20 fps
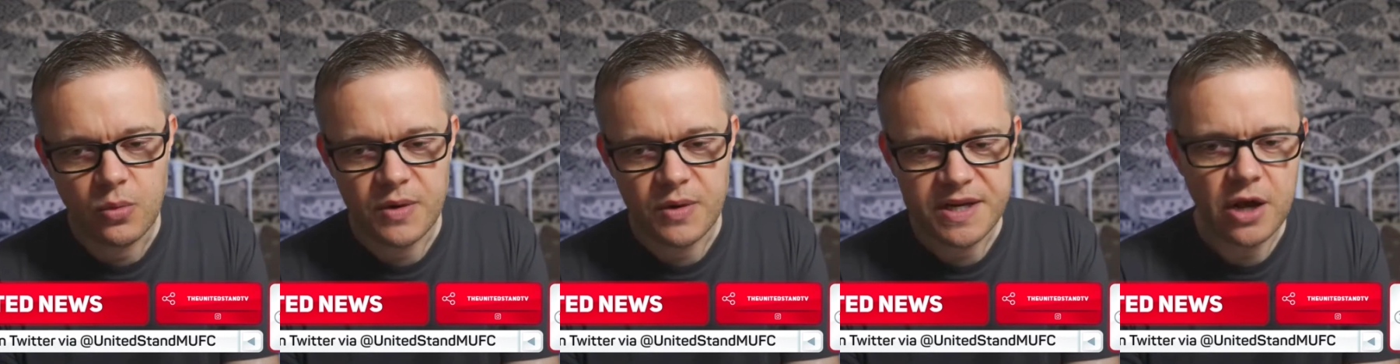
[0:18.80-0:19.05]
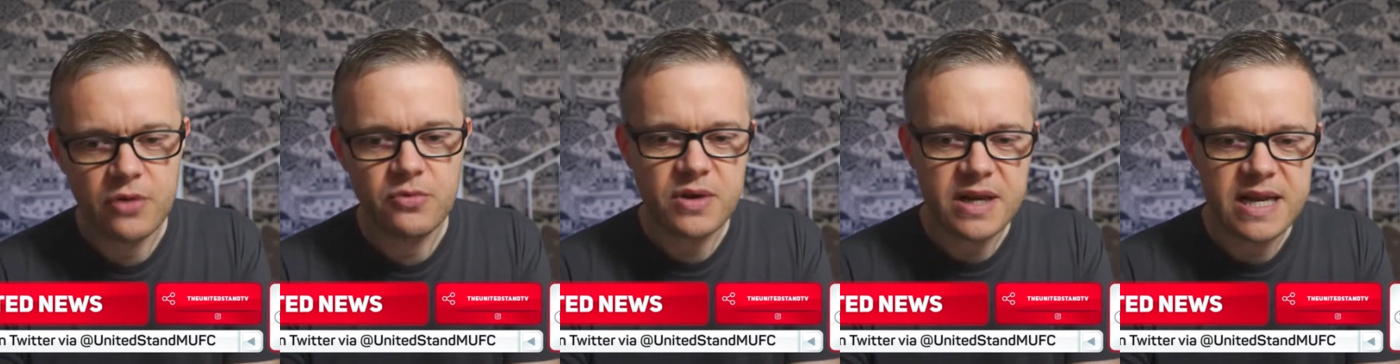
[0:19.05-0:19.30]
We
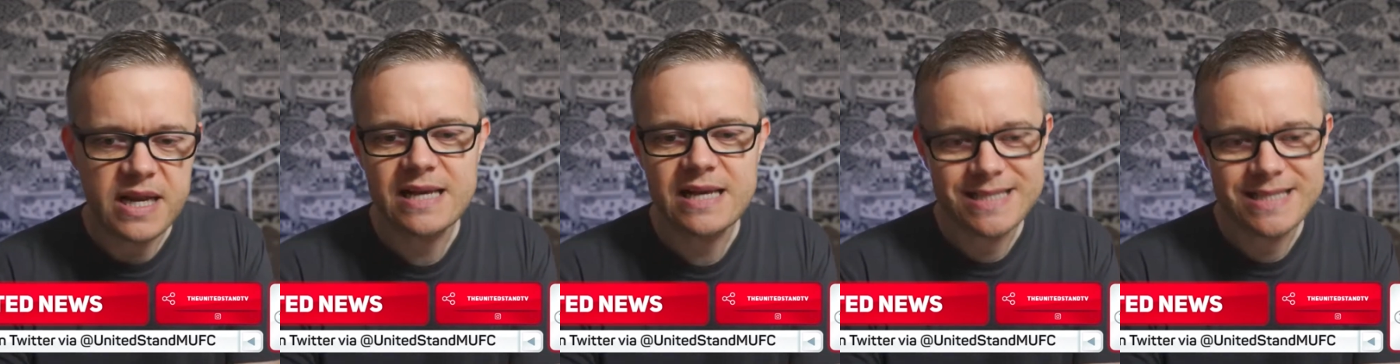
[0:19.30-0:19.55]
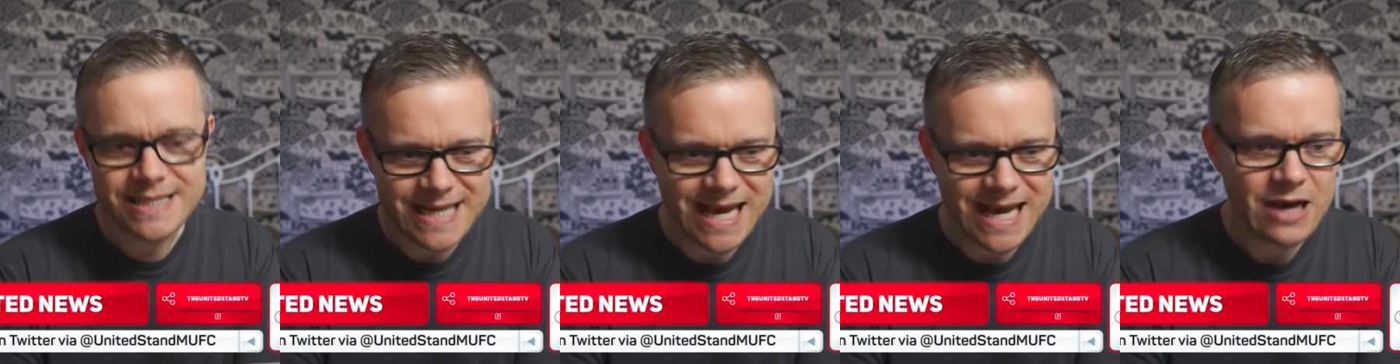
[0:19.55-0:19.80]
don't
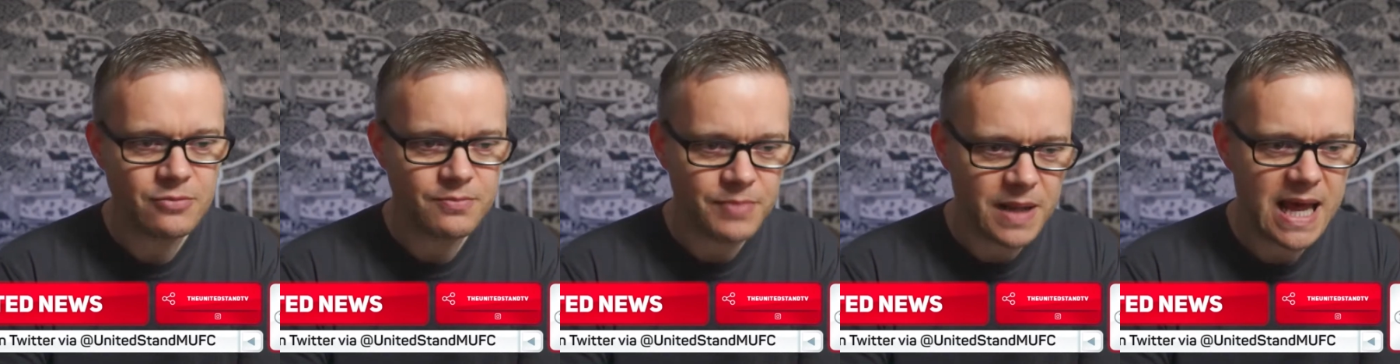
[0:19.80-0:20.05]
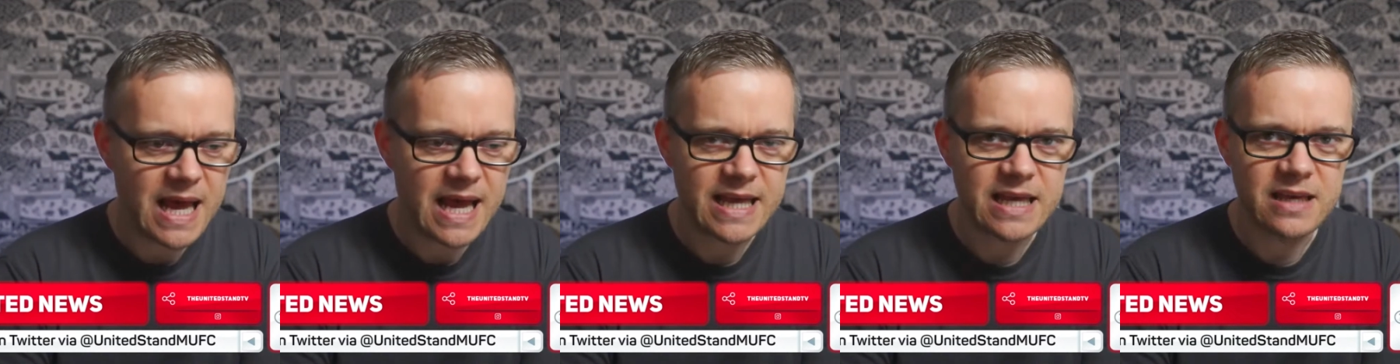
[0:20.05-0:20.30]
need to
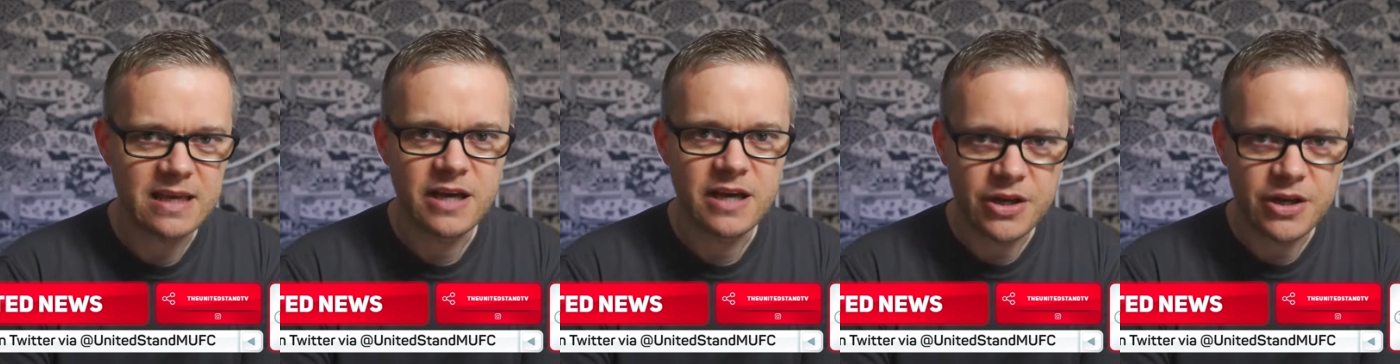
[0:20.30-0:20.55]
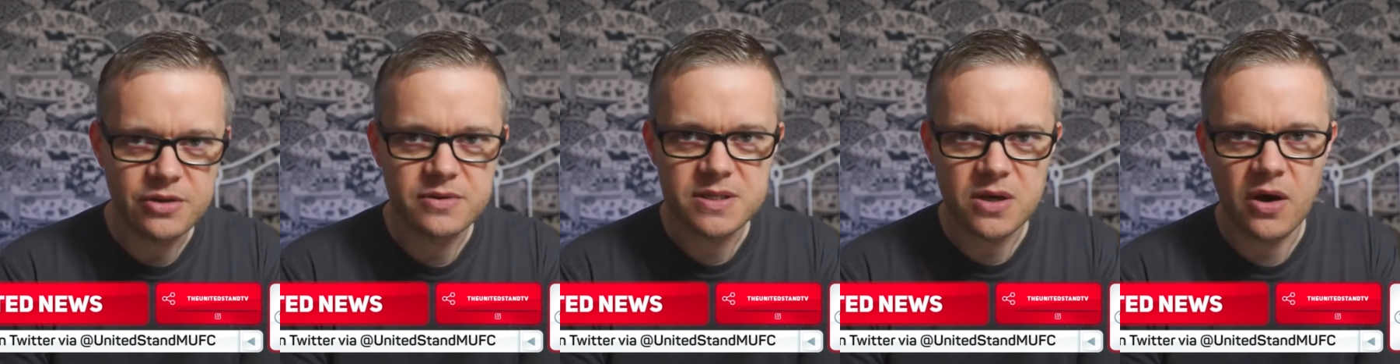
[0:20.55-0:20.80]
downplay
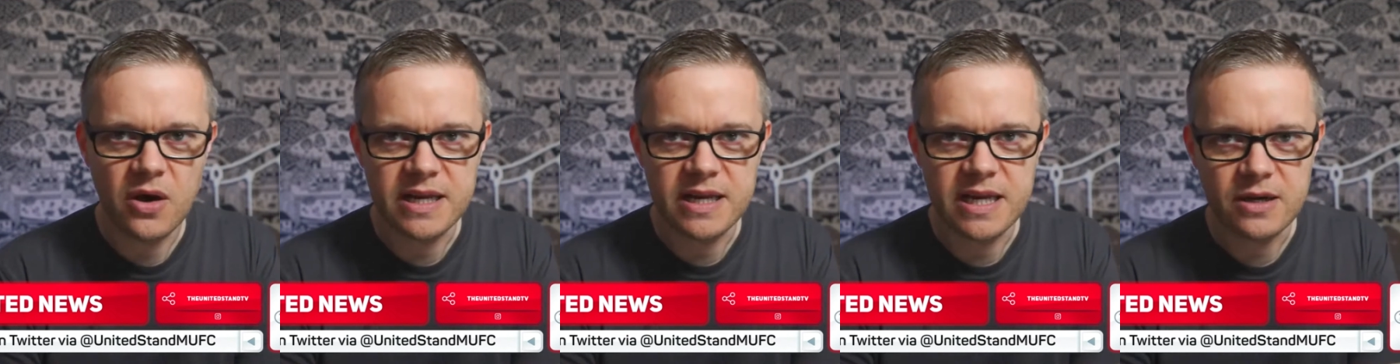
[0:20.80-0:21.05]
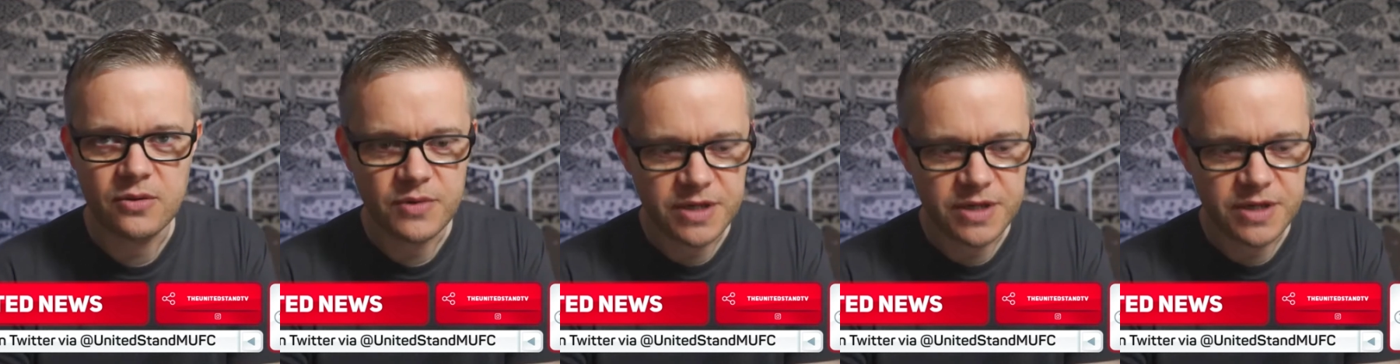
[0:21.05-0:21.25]
a new signing.